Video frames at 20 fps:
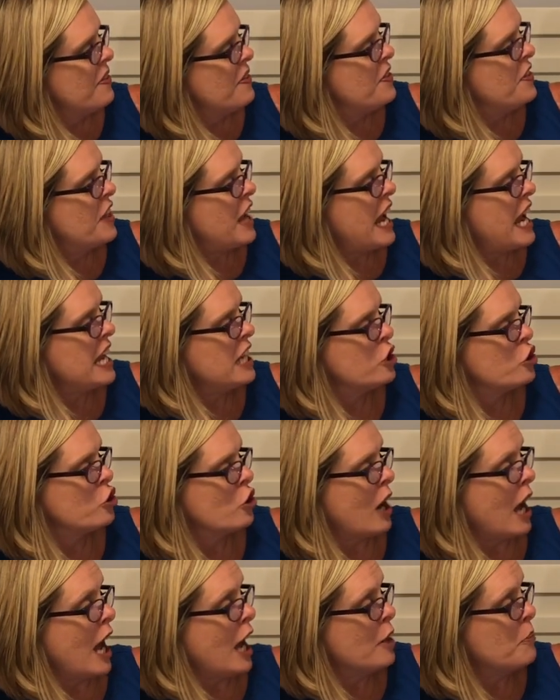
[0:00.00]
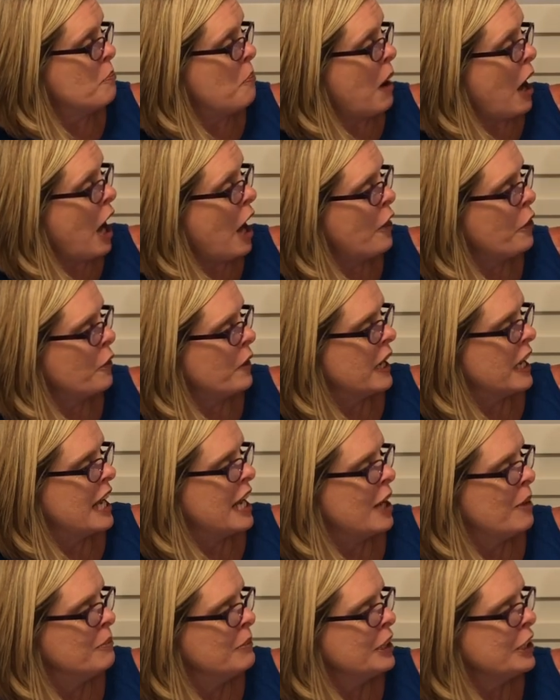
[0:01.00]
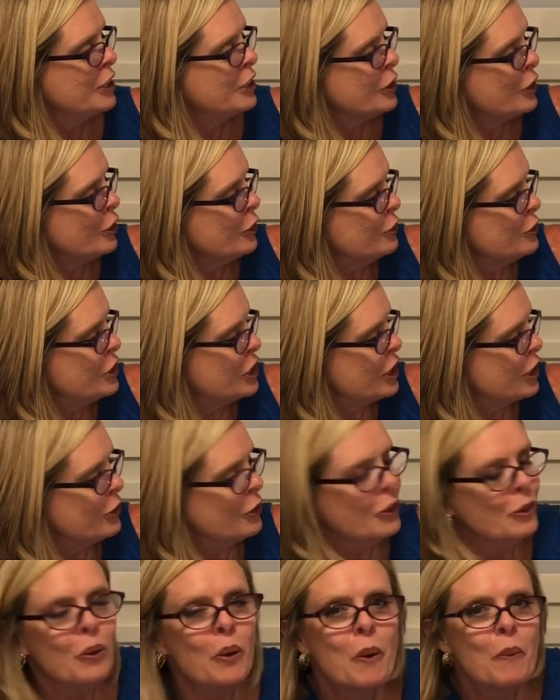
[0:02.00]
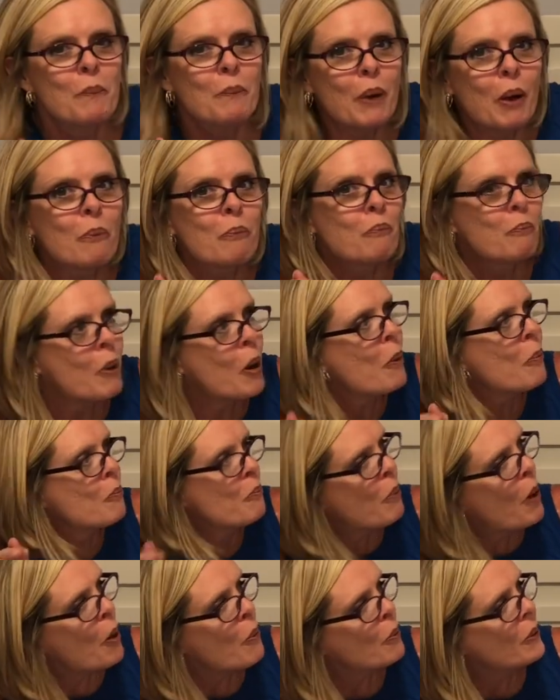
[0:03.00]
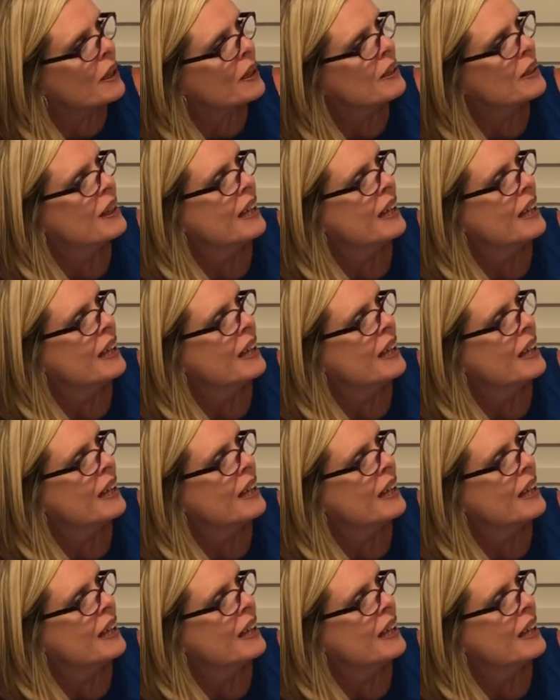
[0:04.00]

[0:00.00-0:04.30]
They tried bothering him. Coochie-coo, poke, poke, poke.